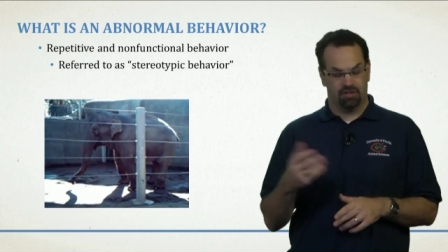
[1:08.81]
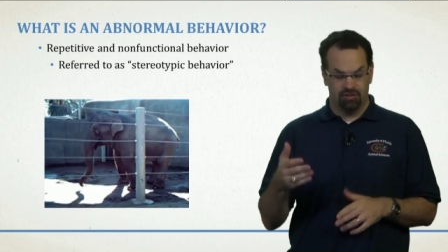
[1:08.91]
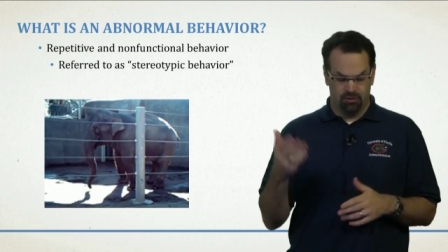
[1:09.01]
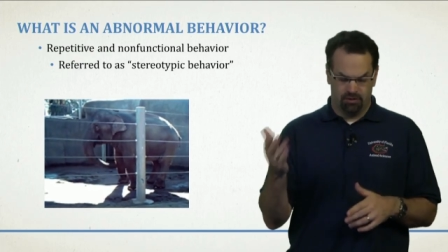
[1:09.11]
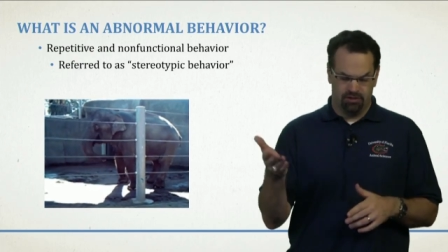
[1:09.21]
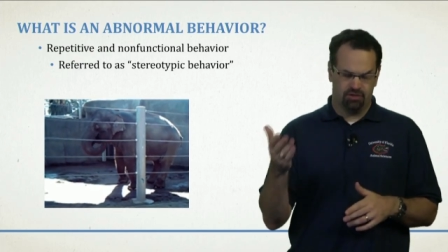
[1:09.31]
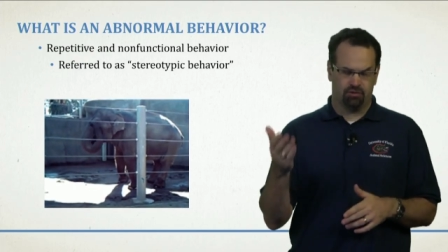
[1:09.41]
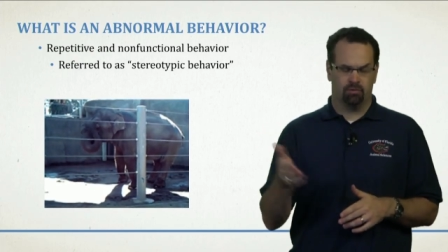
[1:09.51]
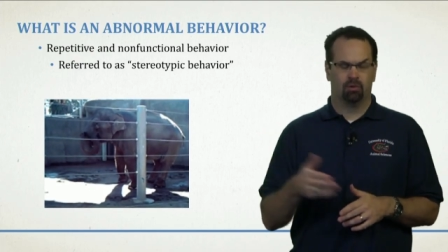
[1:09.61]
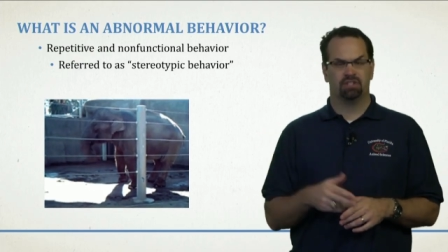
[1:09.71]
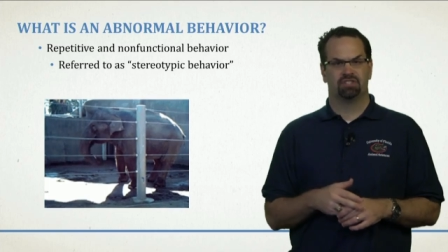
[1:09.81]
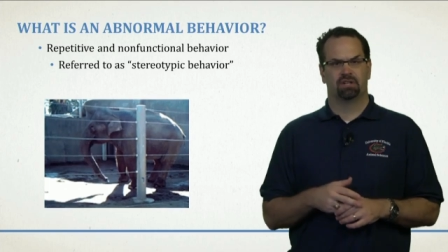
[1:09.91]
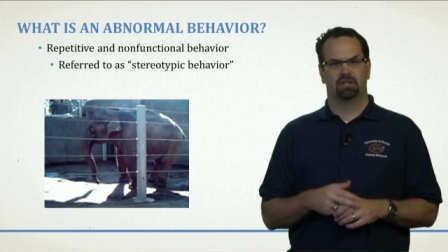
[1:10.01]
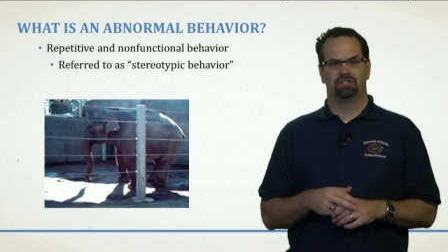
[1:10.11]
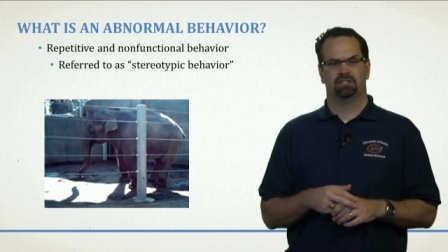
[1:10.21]
And the zoo industry really
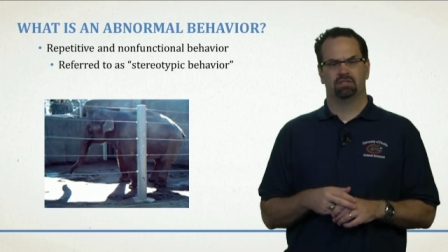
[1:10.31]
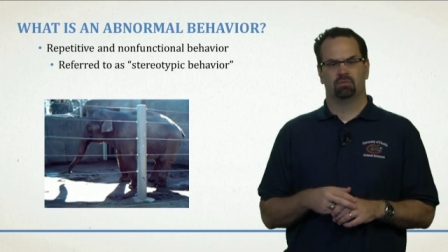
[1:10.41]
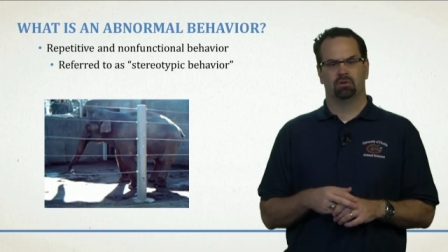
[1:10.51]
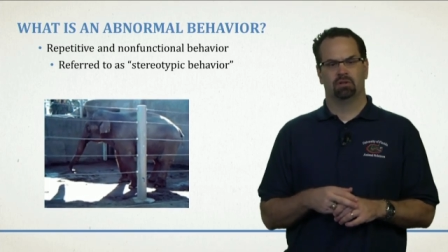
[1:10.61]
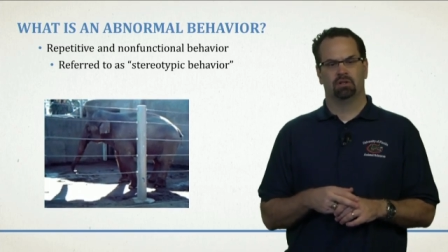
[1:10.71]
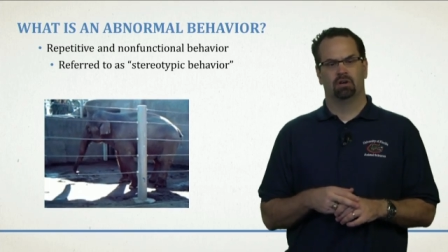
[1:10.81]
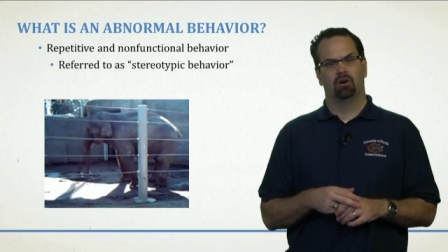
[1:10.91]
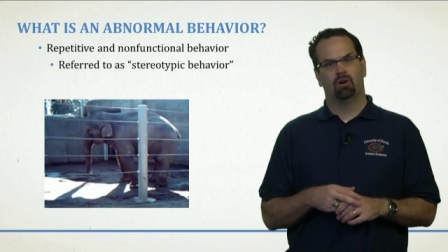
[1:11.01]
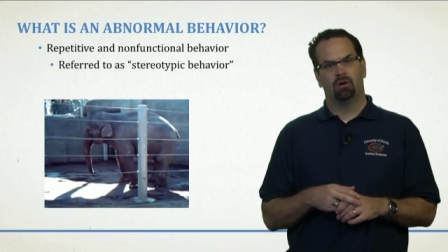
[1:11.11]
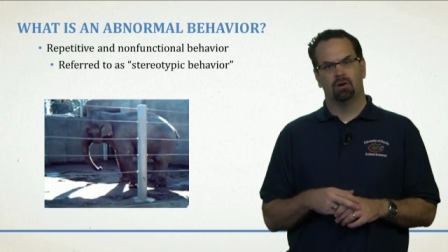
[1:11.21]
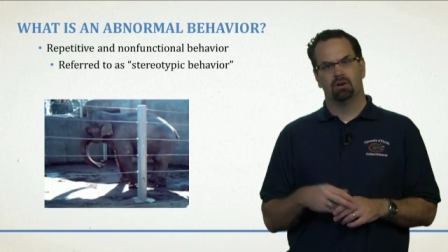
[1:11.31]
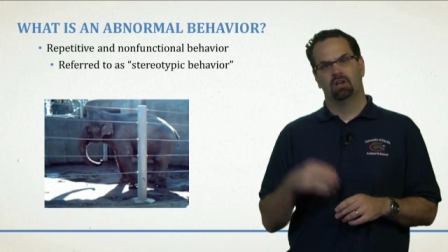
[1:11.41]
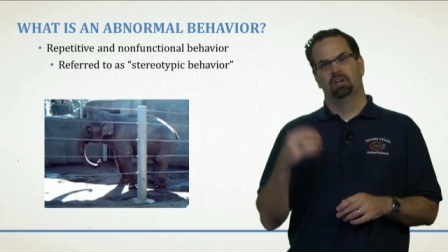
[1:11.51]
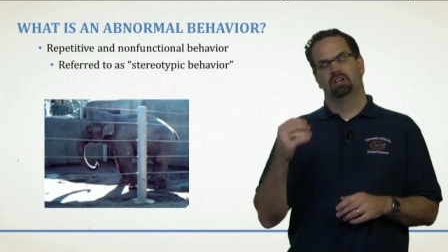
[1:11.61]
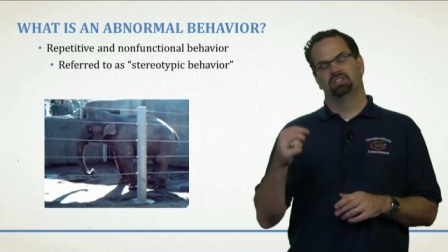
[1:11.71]
studies these really hard
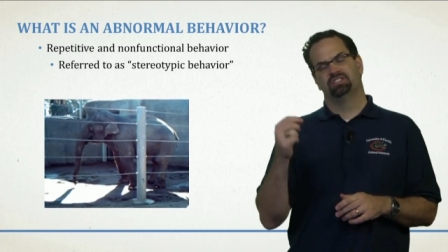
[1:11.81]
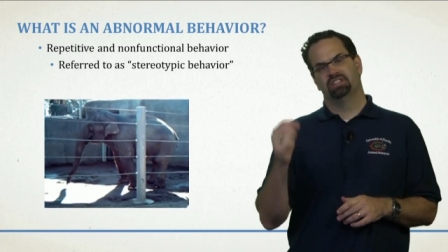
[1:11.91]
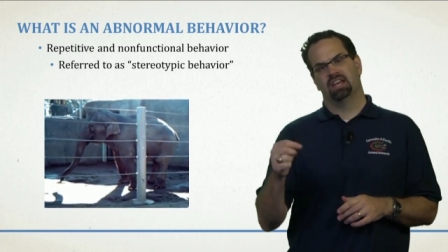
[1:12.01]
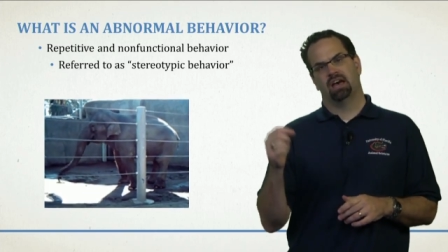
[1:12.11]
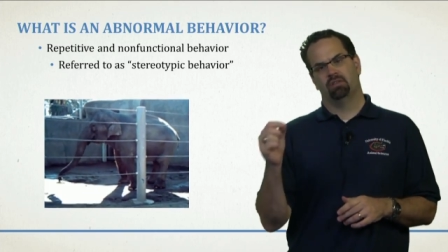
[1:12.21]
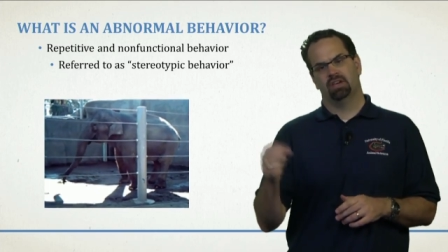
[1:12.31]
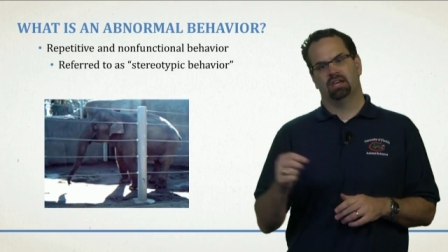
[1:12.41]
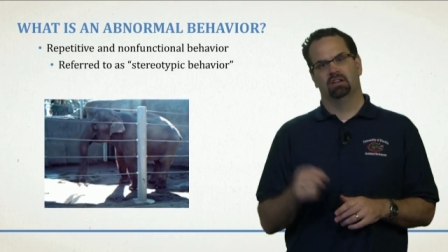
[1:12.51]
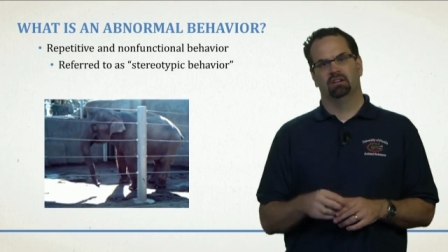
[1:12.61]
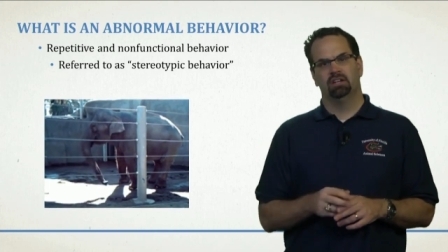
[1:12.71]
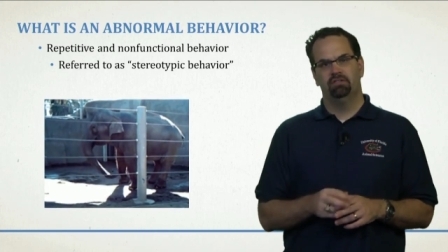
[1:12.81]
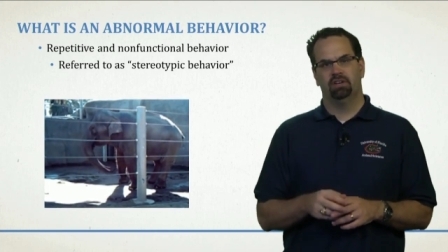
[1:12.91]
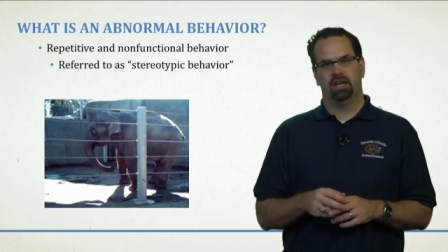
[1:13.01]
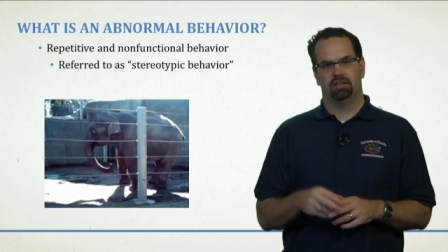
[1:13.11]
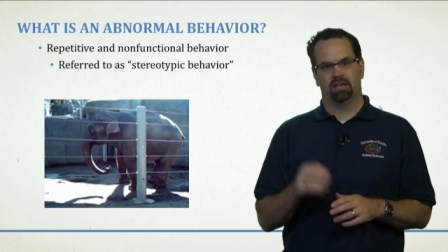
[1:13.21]
to see how they can
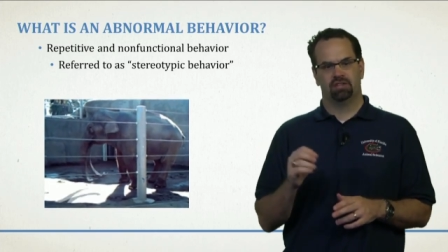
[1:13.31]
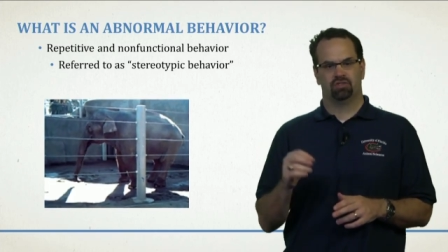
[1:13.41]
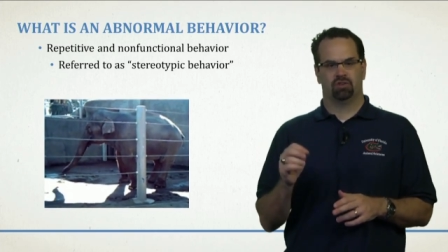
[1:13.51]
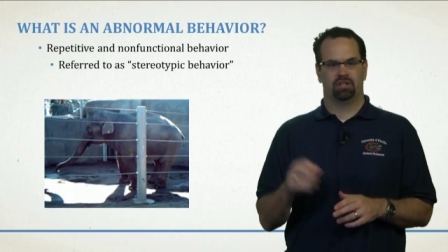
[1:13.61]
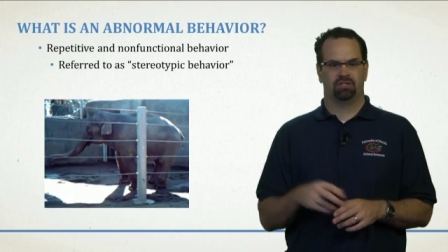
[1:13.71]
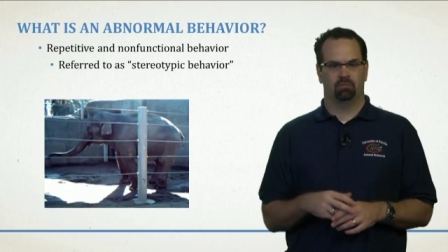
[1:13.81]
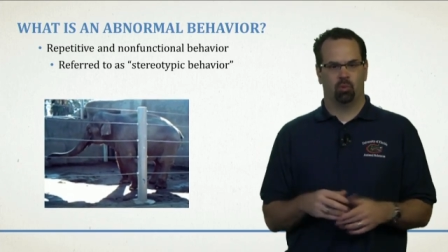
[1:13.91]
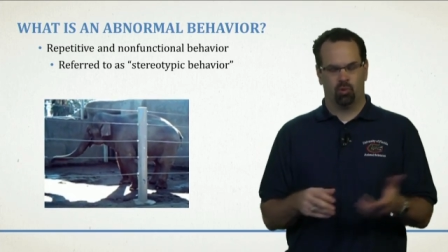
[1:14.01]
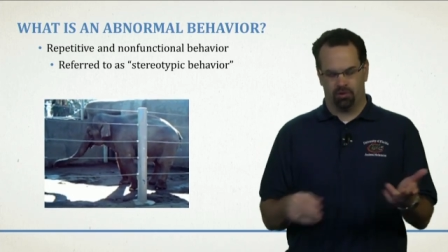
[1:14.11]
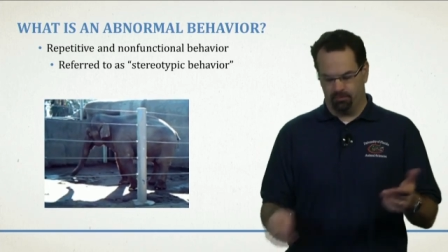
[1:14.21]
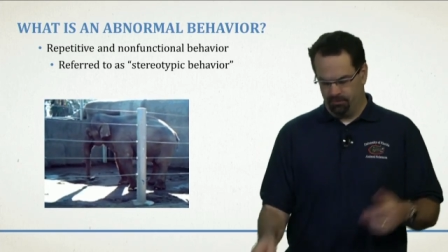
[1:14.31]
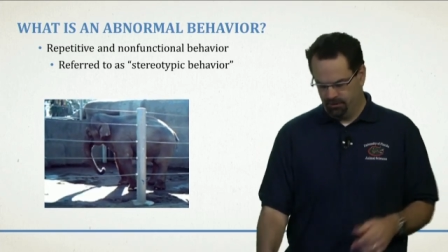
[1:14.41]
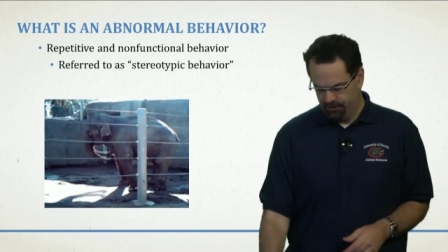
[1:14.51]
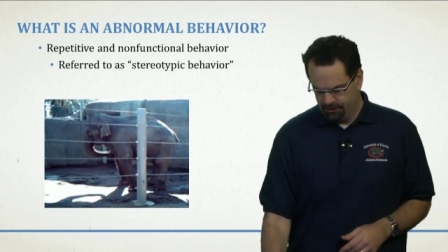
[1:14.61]
alleviate that stress and boredom.